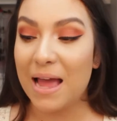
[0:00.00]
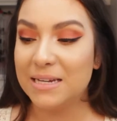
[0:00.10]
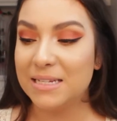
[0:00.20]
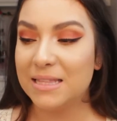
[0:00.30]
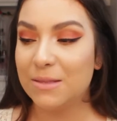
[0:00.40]
I
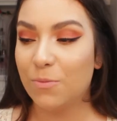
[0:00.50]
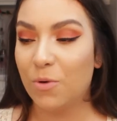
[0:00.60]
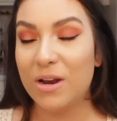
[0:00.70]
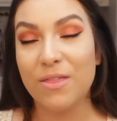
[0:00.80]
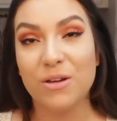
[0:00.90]
did
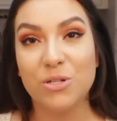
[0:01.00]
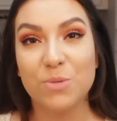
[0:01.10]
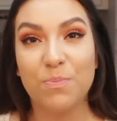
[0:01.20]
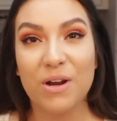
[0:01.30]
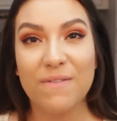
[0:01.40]
one of those
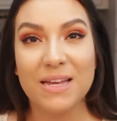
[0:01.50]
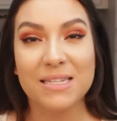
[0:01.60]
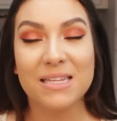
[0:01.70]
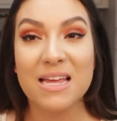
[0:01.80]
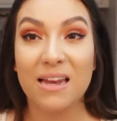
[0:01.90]
previously.